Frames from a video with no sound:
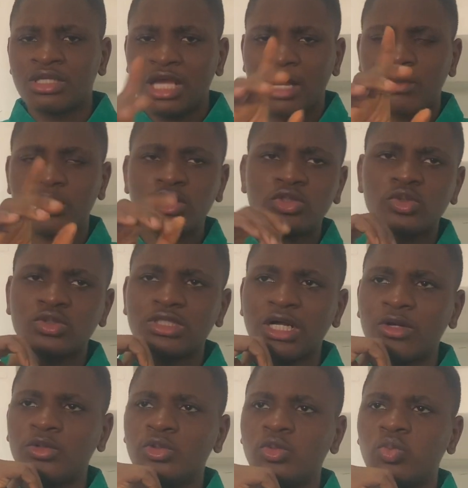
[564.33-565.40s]
I'm going to
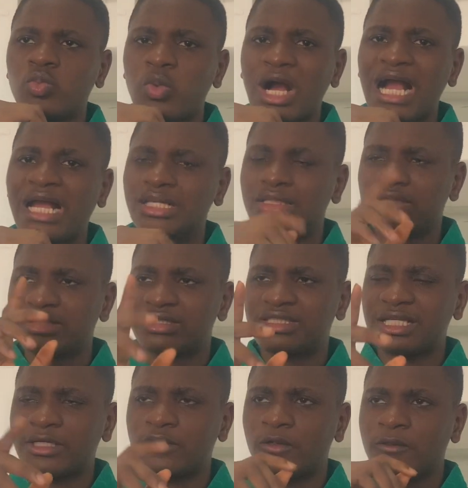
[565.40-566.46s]
tell you why in a
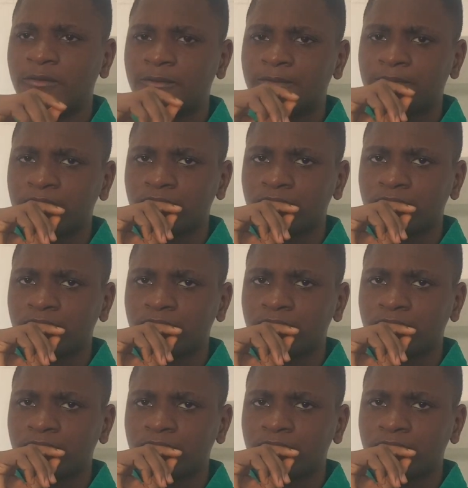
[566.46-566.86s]
second.